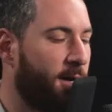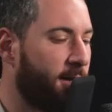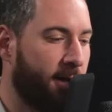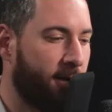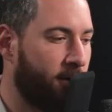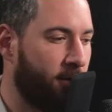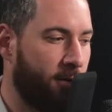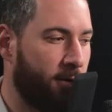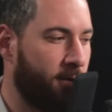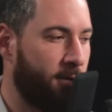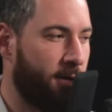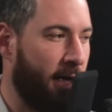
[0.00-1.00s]
what? Like the,
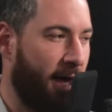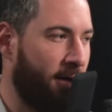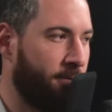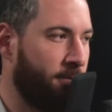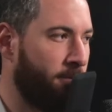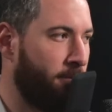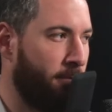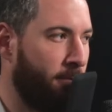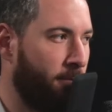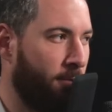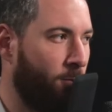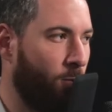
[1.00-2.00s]
they have
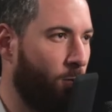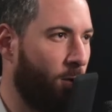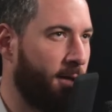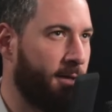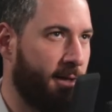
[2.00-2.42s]
what?